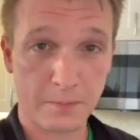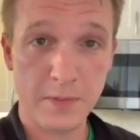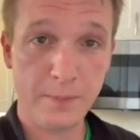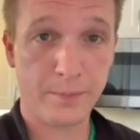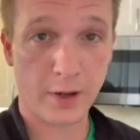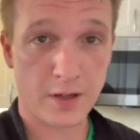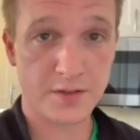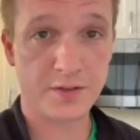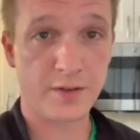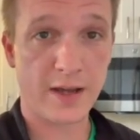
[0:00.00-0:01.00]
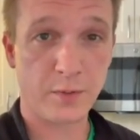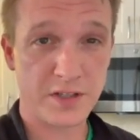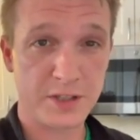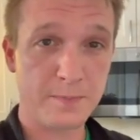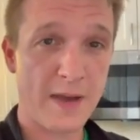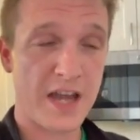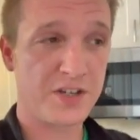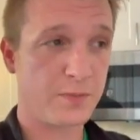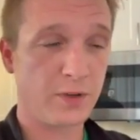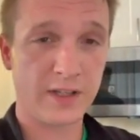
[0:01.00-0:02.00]
meatballs so that we smash
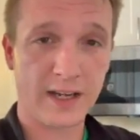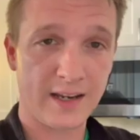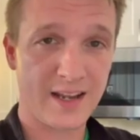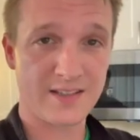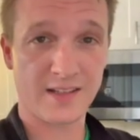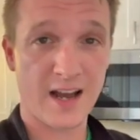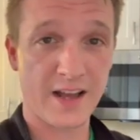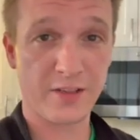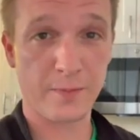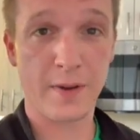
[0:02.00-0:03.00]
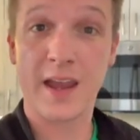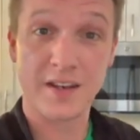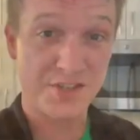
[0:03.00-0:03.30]
them when they get nice and hot in the pan.